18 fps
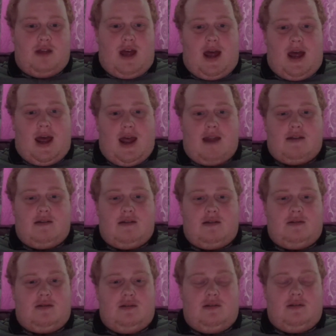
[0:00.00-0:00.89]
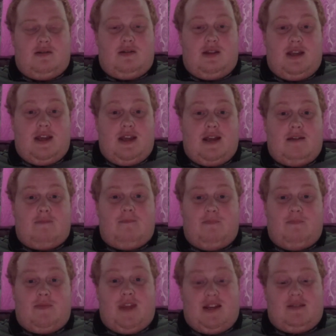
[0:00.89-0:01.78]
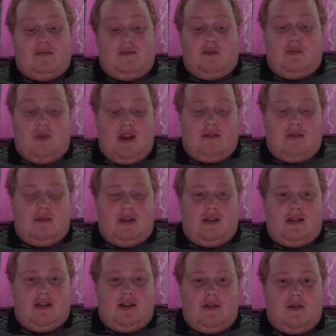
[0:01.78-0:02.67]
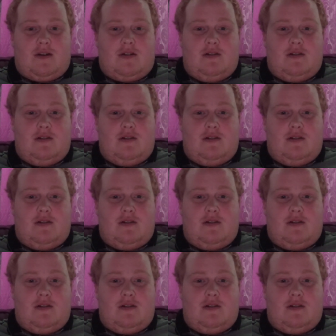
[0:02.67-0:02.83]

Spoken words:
And yeah, that's the way I'm going to do it.